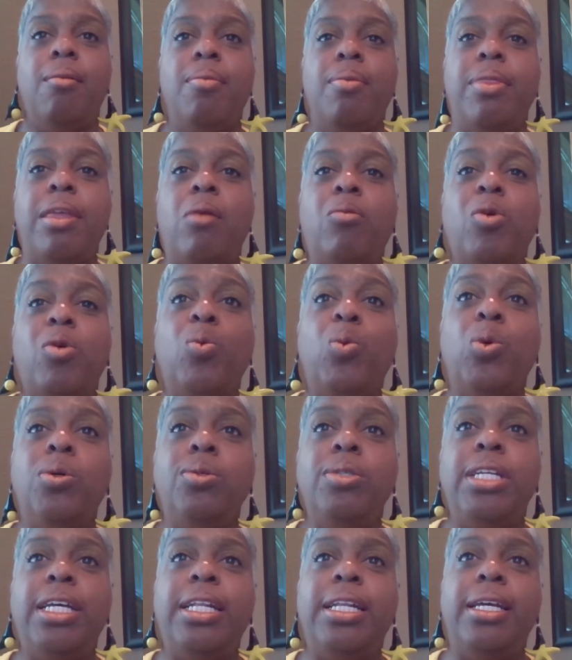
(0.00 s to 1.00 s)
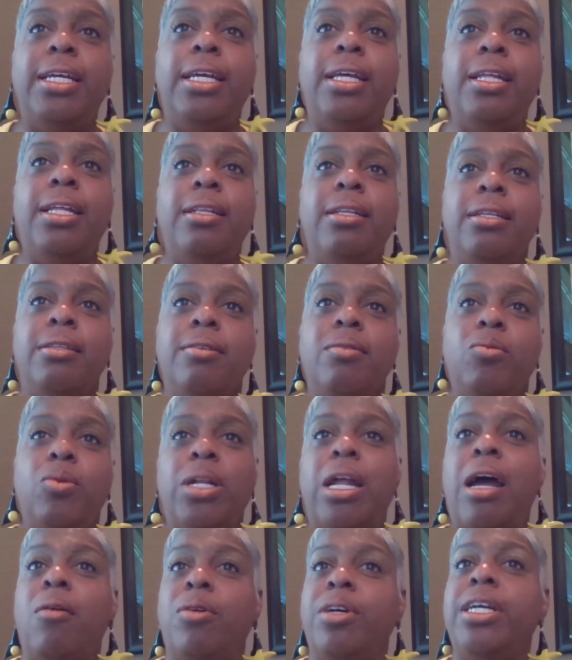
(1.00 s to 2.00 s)
that were wounded
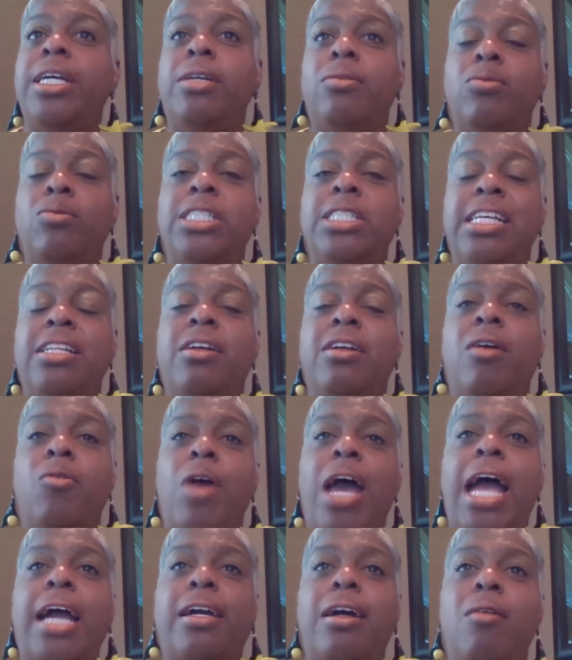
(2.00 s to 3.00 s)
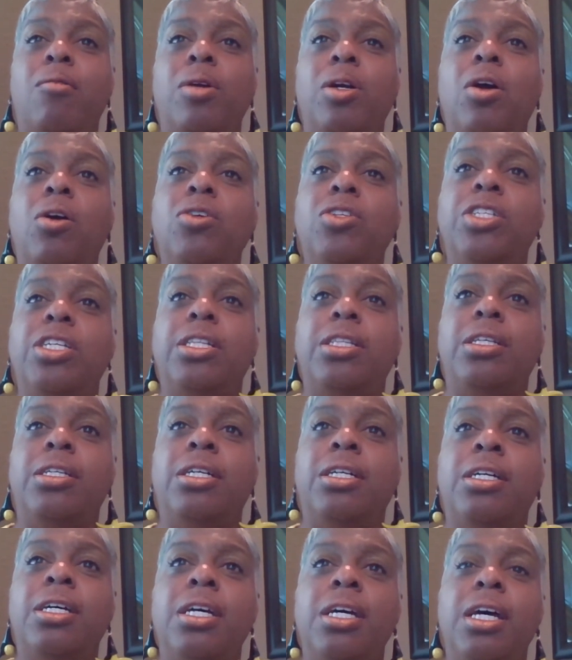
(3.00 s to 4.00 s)
when I was in Iraq. I would go to
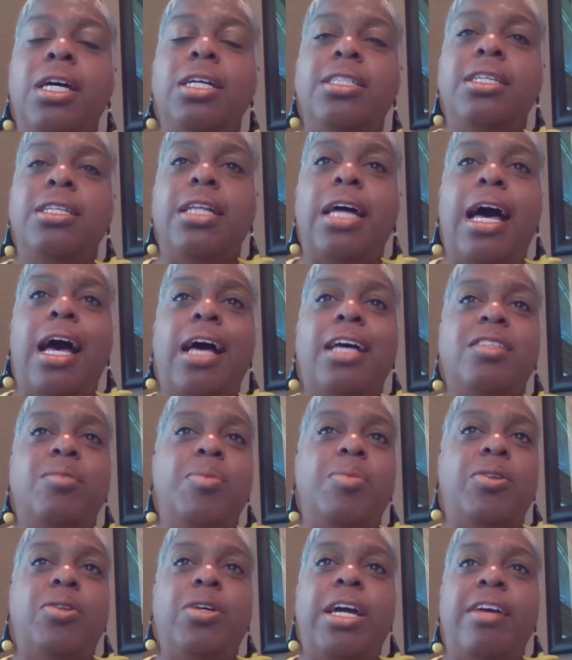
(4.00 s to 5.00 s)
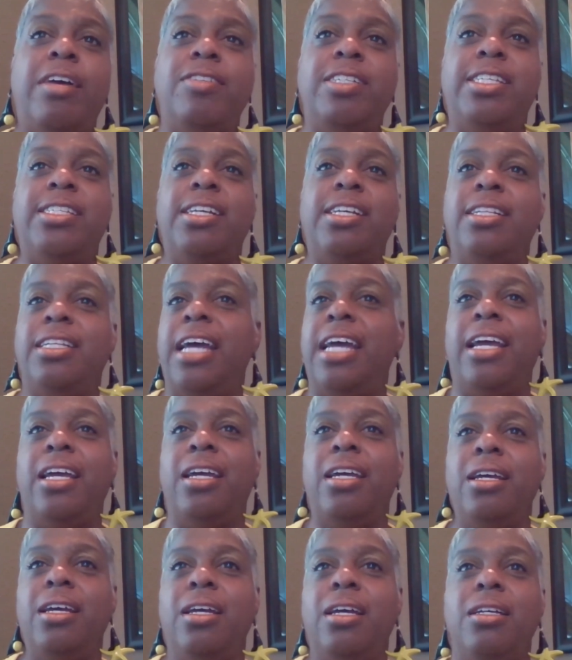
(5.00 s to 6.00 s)
the hospital every Sunday
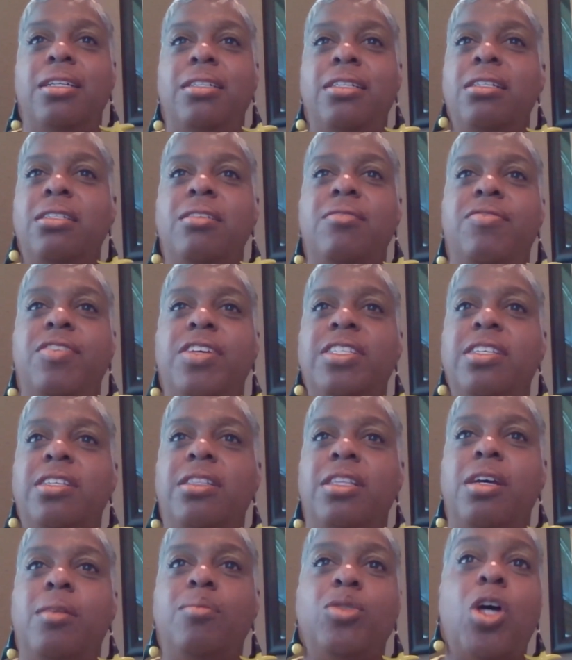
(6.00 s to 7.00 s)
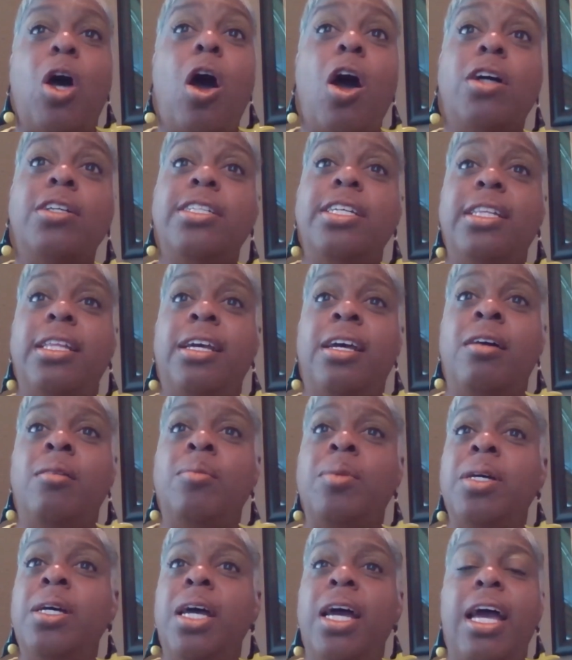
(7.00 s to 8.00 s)
just to visit them, talk to
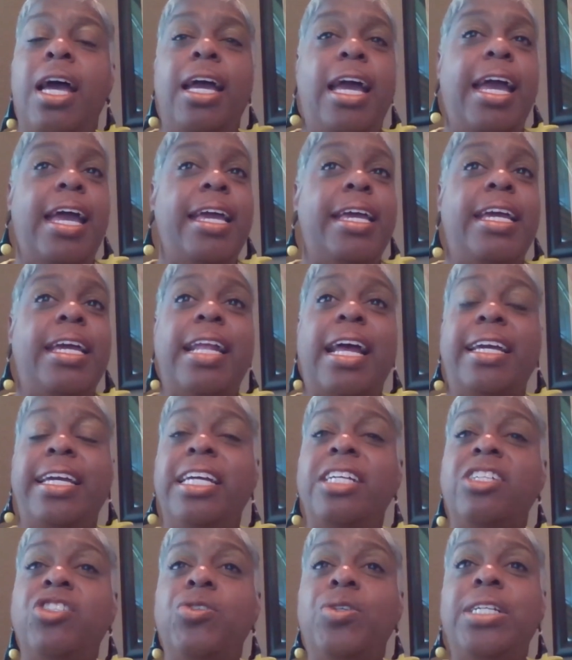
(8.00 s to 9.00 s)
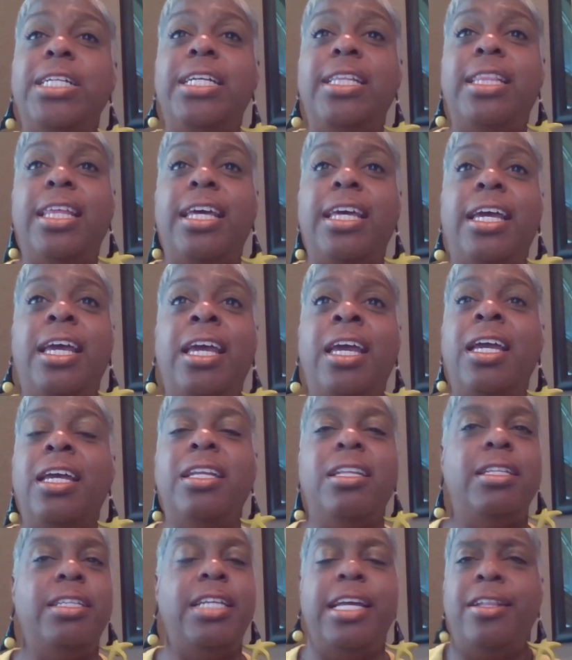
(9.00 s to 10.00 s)
them. Hey, can I get you anything?
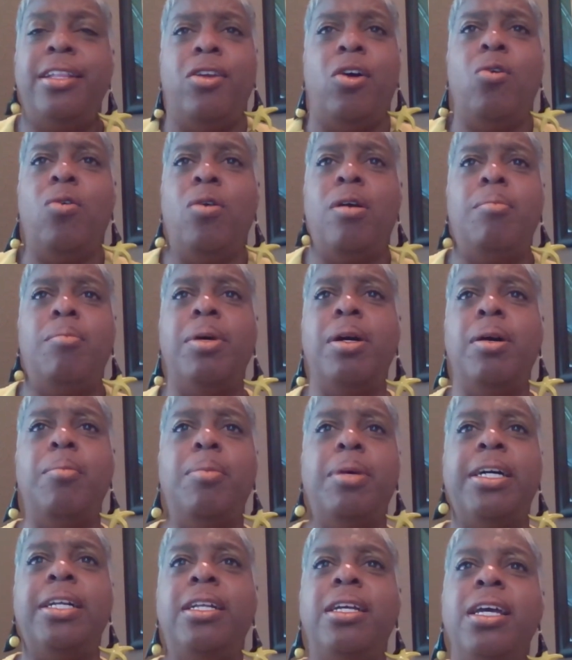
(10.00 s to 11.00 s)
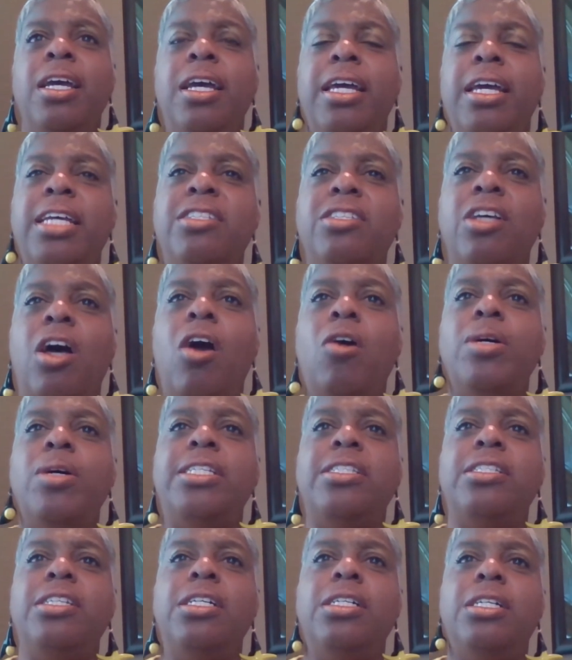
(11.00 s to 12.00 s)
Didn't know them, but it's
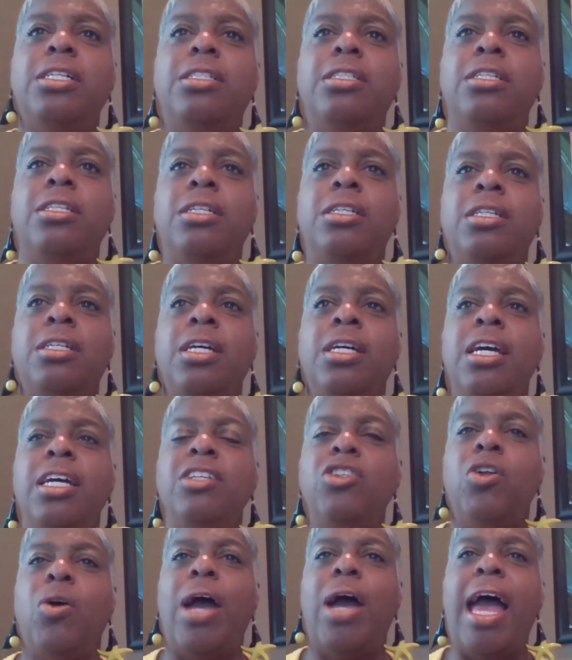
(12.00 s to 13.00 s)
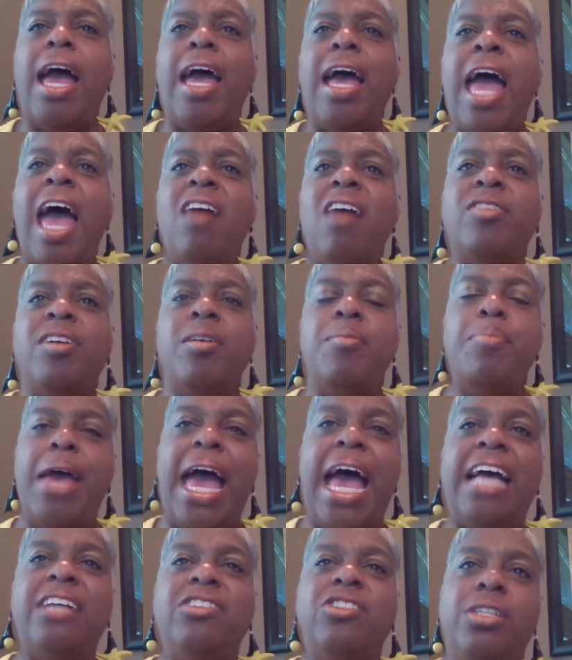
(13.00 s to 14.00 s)
always good to, you know, have
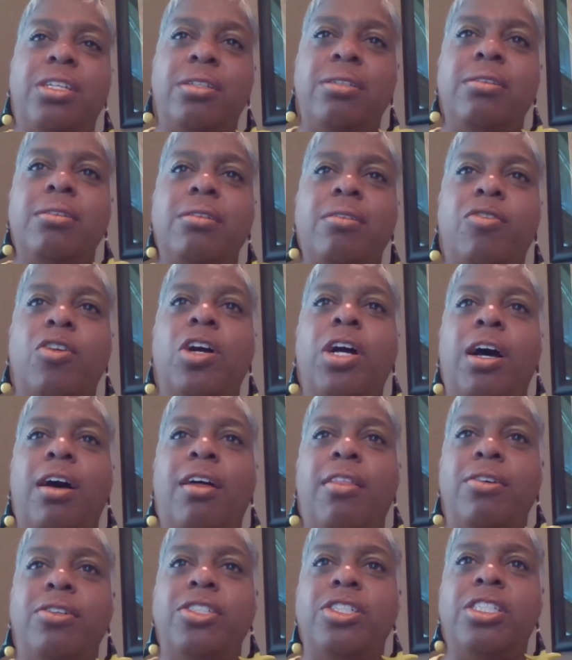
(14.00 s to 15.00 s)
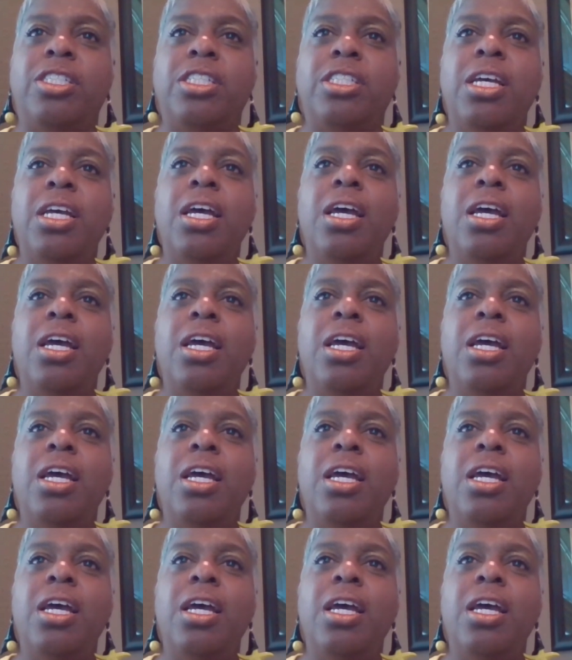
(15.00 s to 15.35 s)
compassion for others.